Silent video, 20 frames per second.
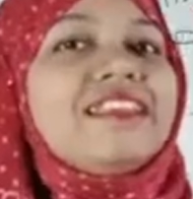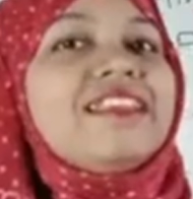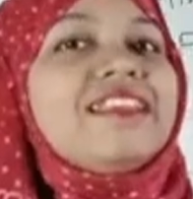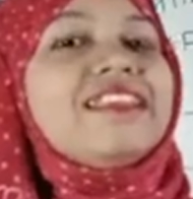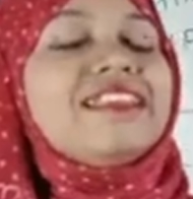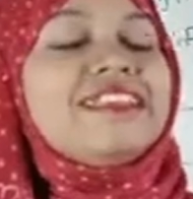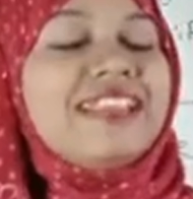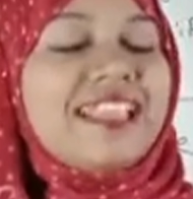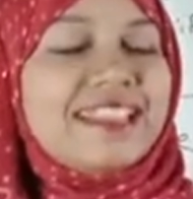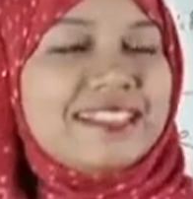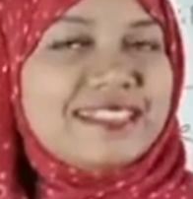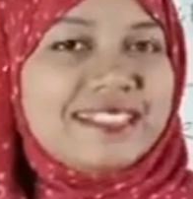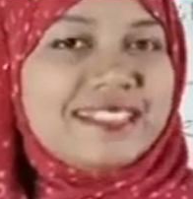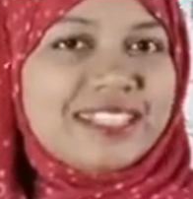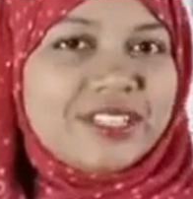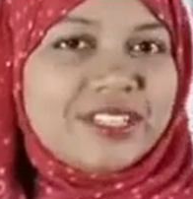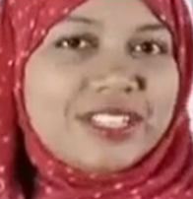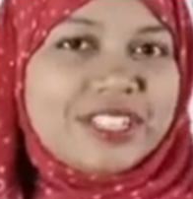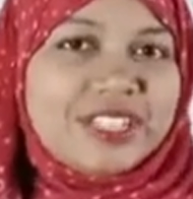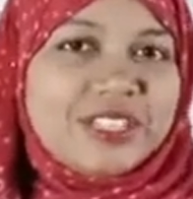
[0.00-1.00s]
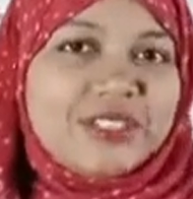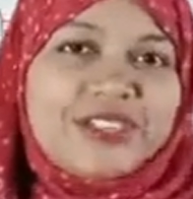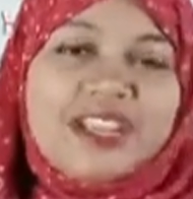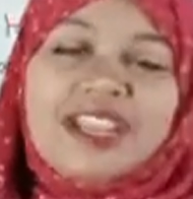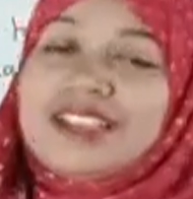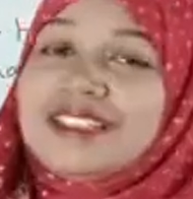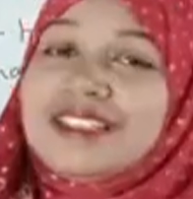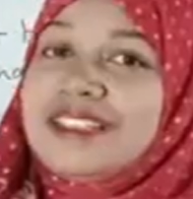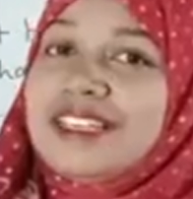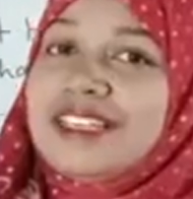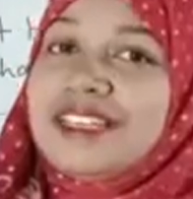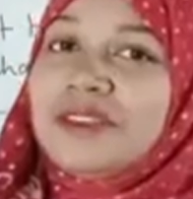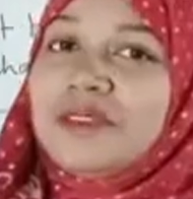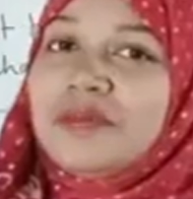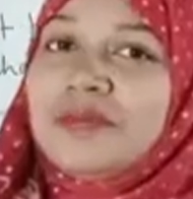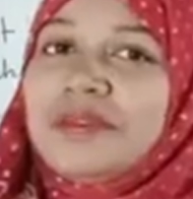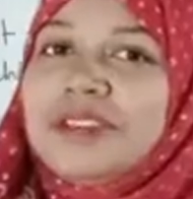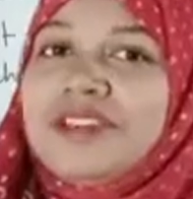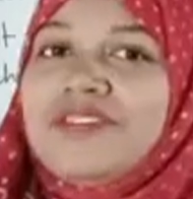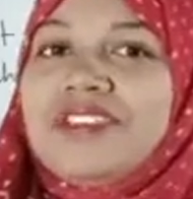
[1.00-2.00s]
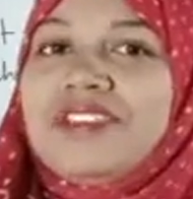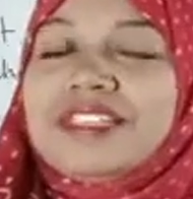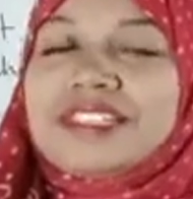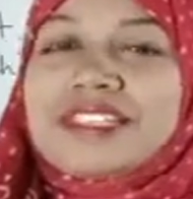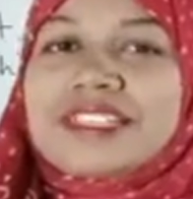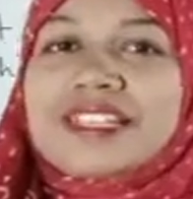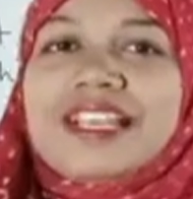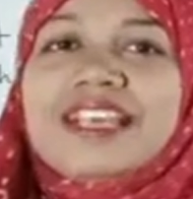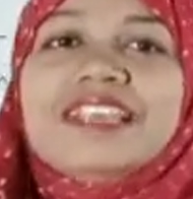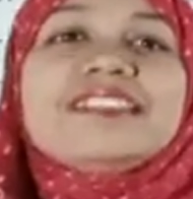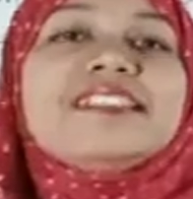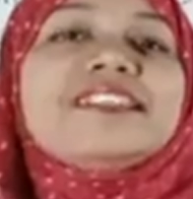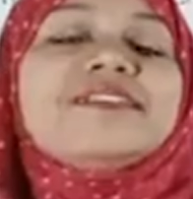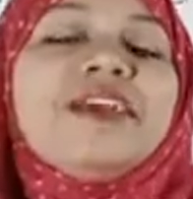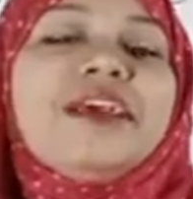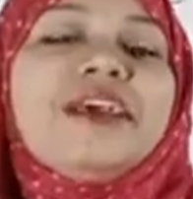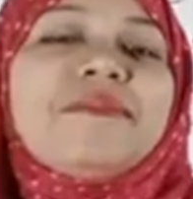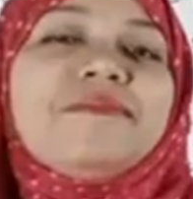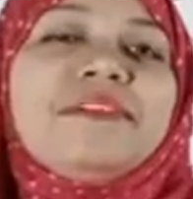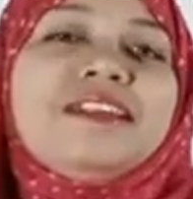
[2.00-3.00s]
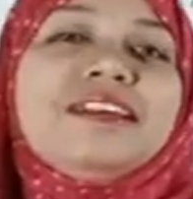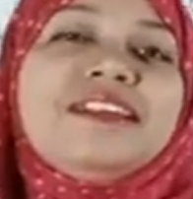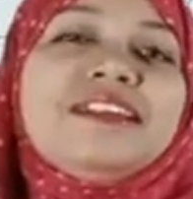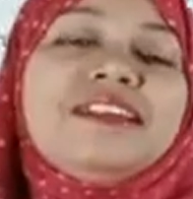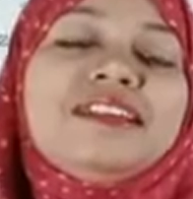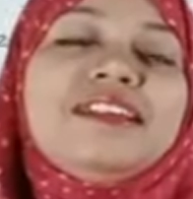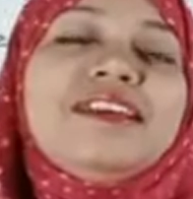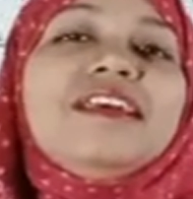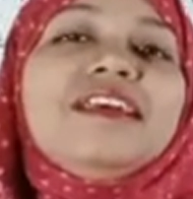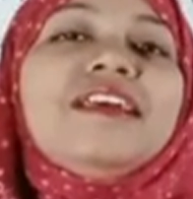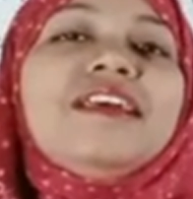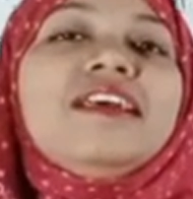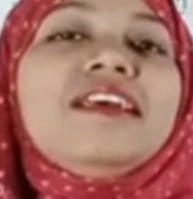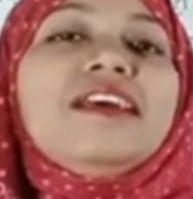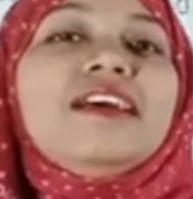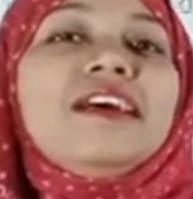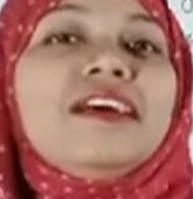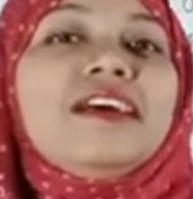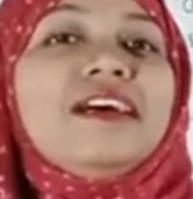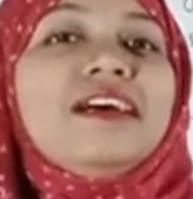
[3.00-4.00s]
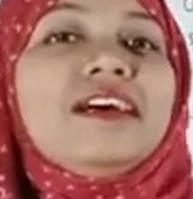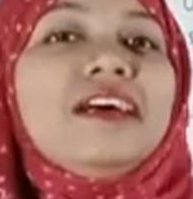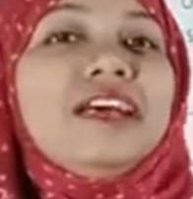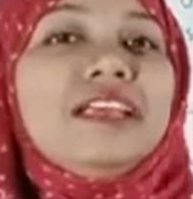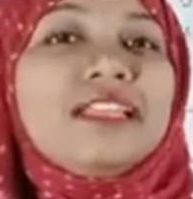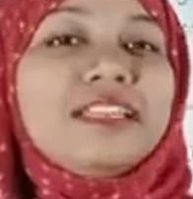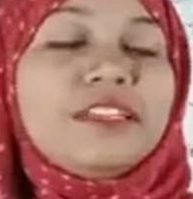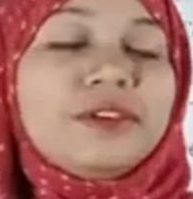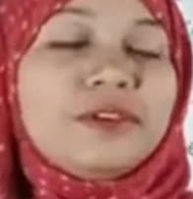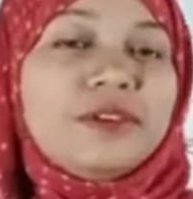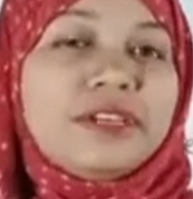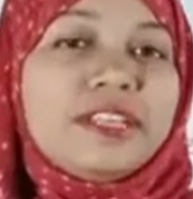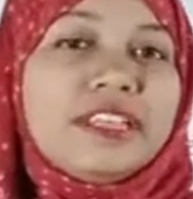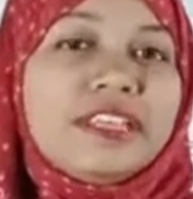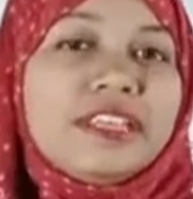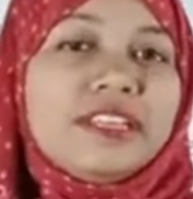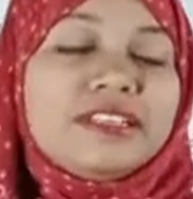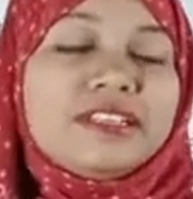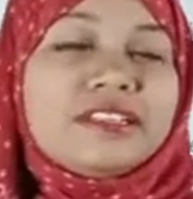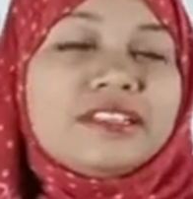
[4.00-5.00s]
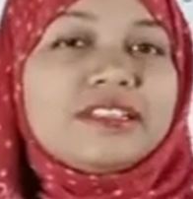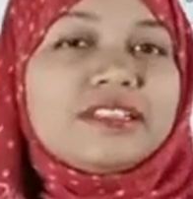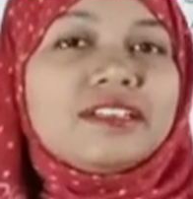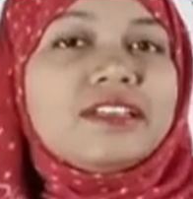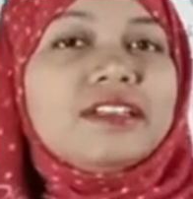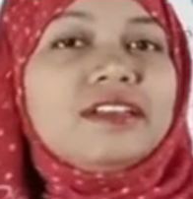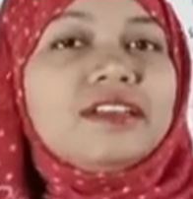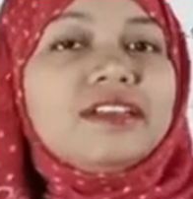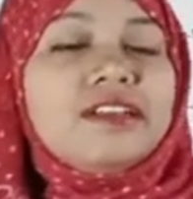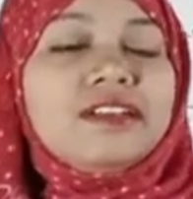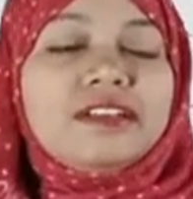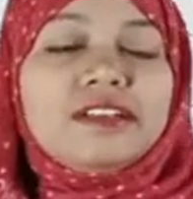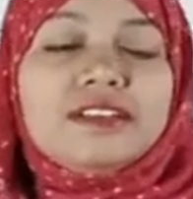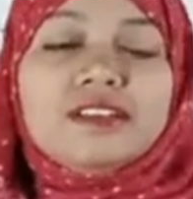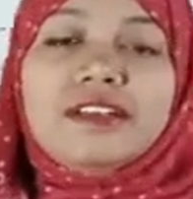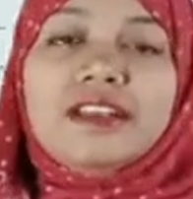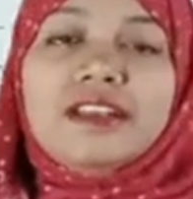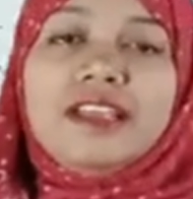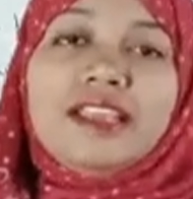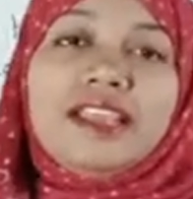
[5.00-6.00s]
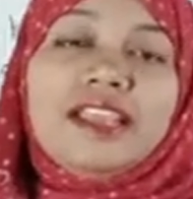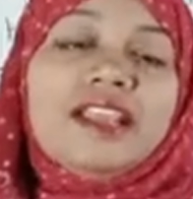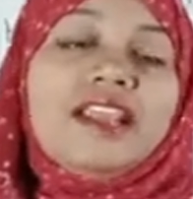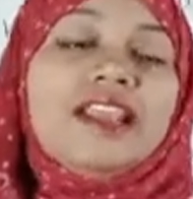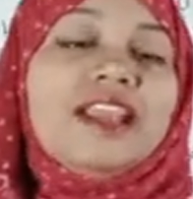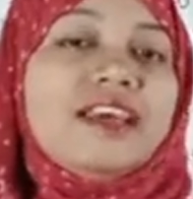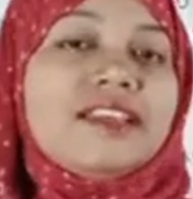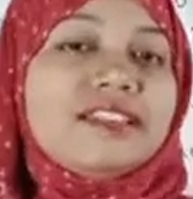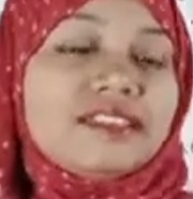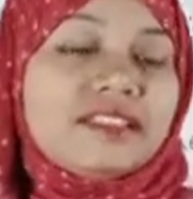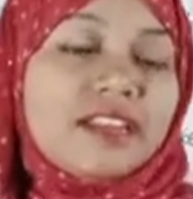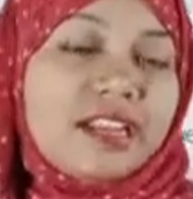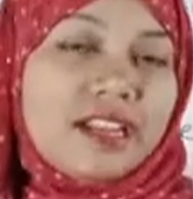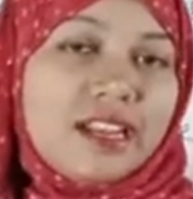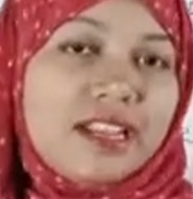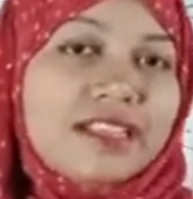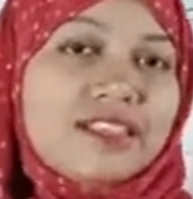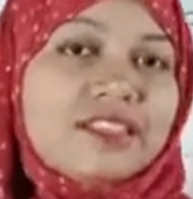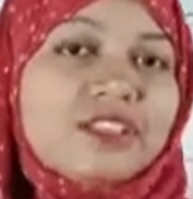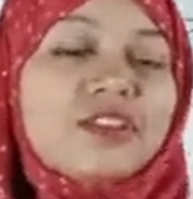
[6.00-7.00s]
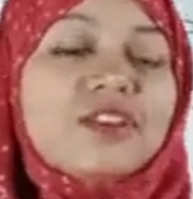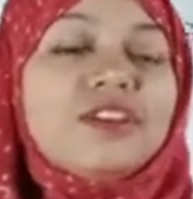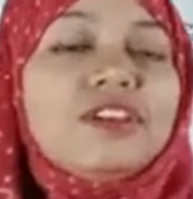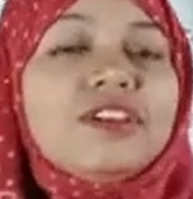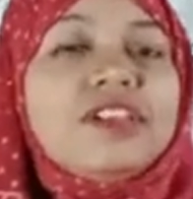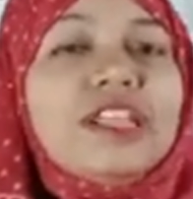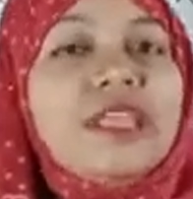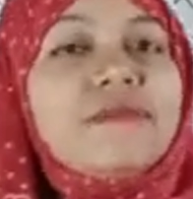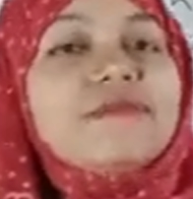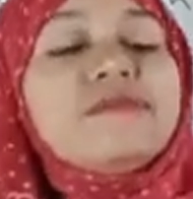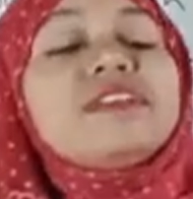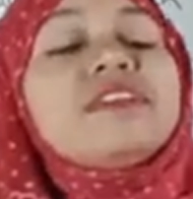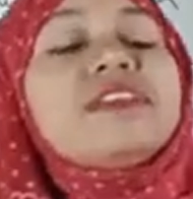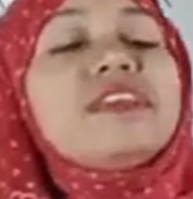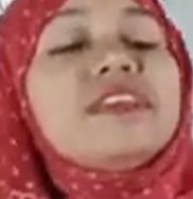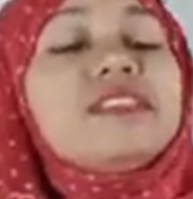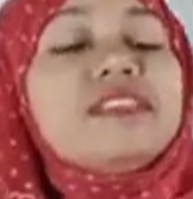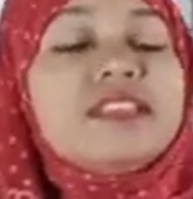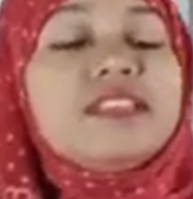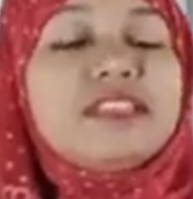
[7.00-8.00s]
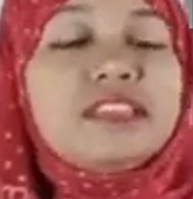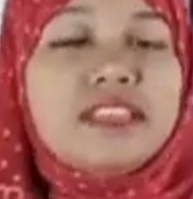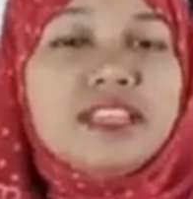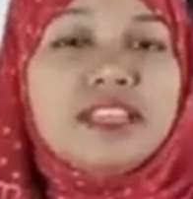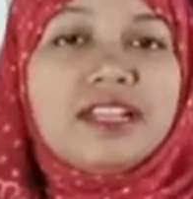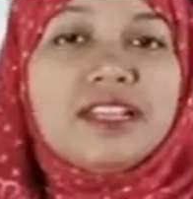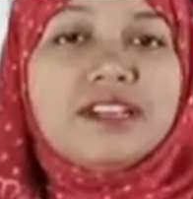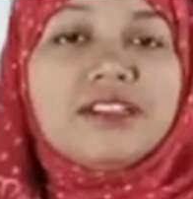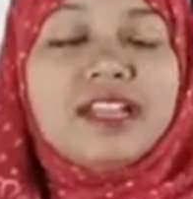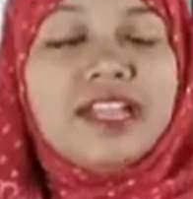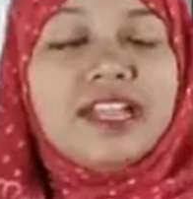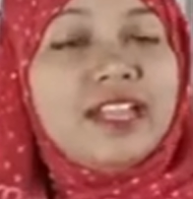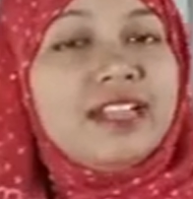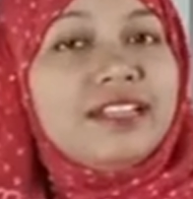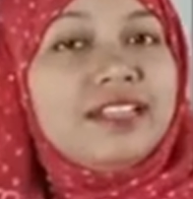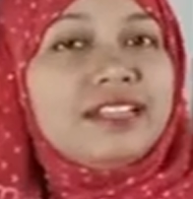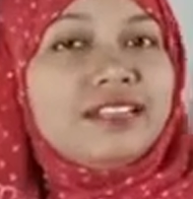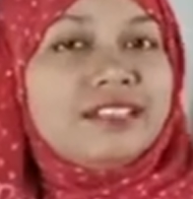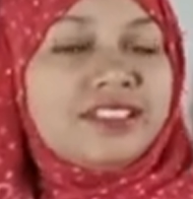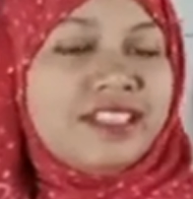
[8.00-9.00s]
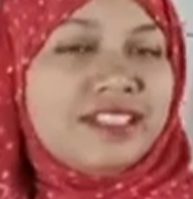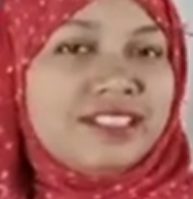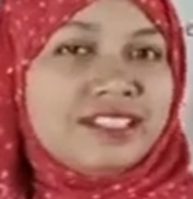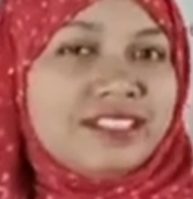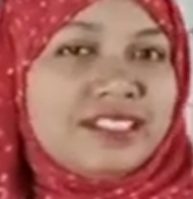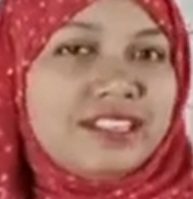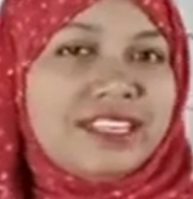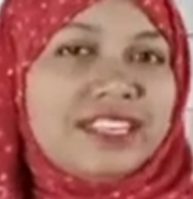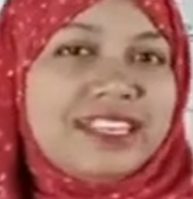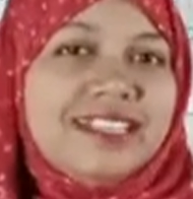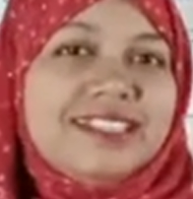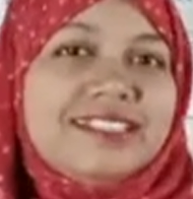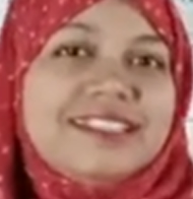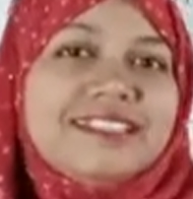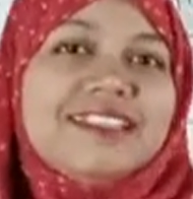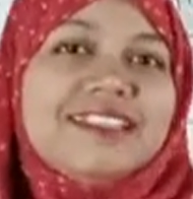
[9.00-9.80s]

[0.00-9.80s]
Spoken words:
Yes, dear students, in your previous class you have learned a unit, a lesson named the hare and the tortoise,